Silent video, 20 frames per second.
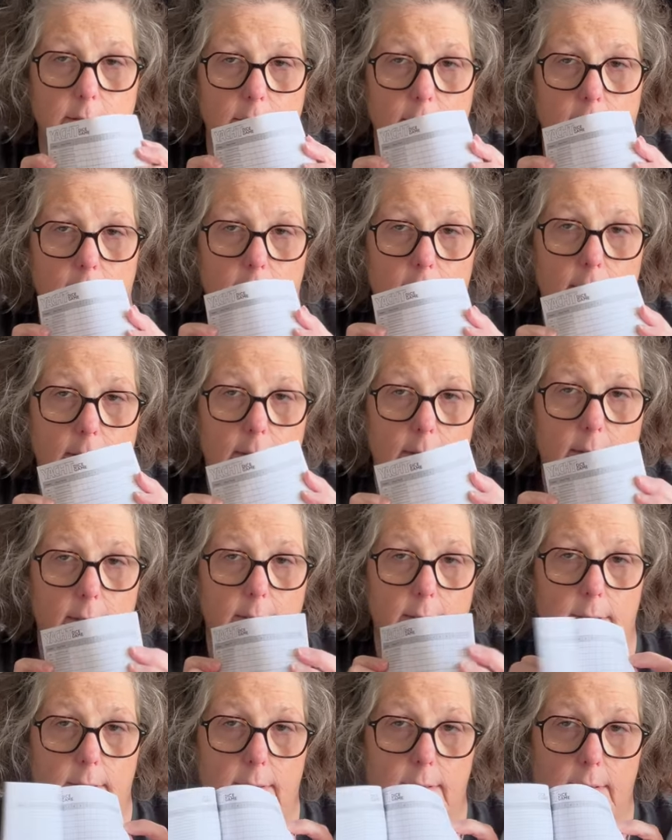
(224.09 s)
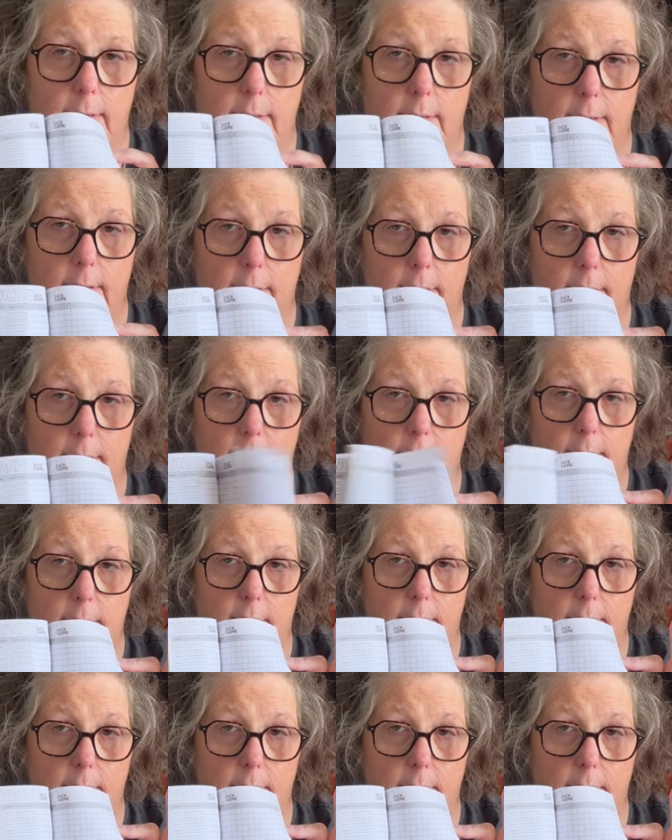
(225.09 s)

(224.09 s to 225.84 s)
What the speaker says: (silence)